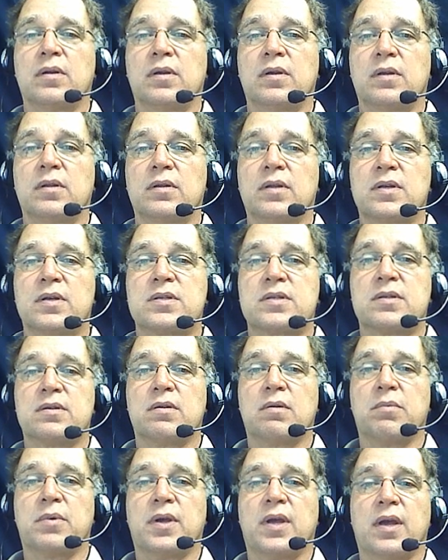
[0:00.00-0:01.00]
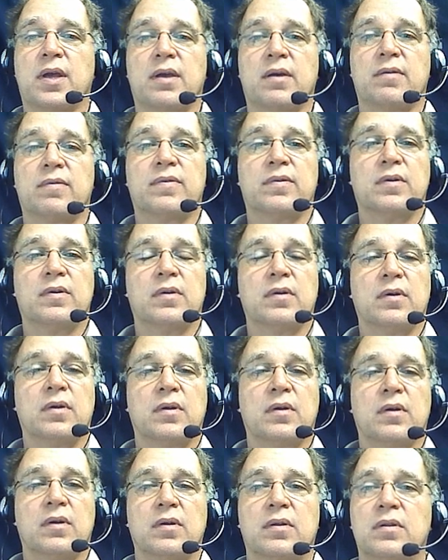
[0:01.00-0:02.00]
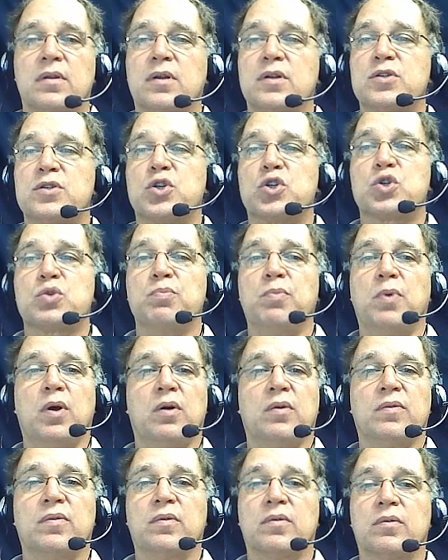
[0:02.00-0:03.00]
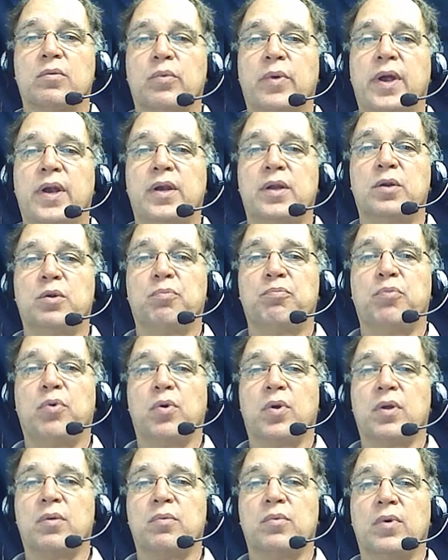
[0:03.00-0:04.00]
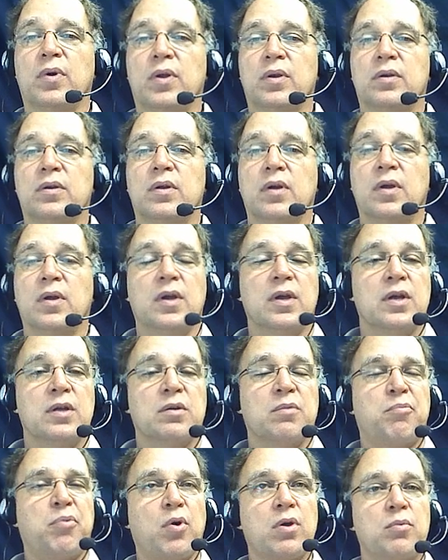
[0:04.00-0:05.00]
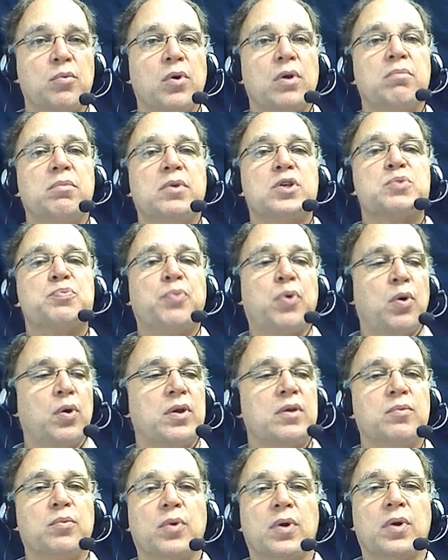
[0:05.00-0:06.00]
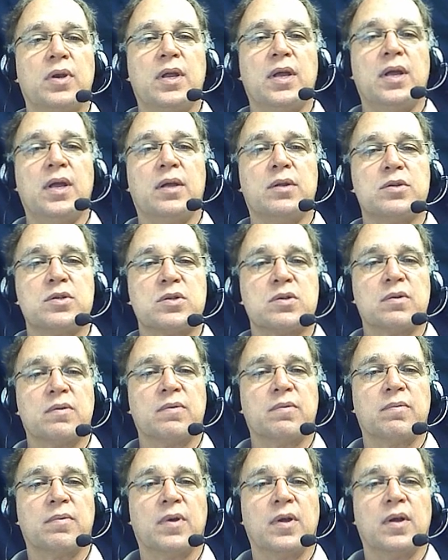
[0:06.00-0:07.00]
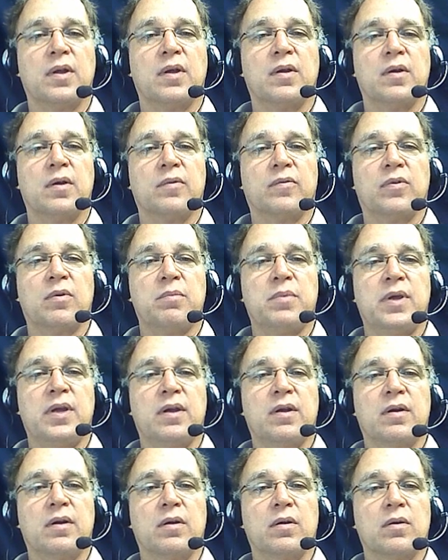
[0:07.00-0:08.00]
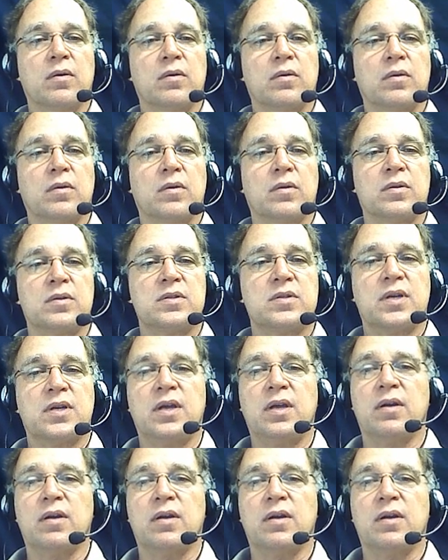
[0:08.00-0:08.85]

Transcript: and let's see what we have. There's a small radial 0.1. The 0.1 means 0.1 inch from here to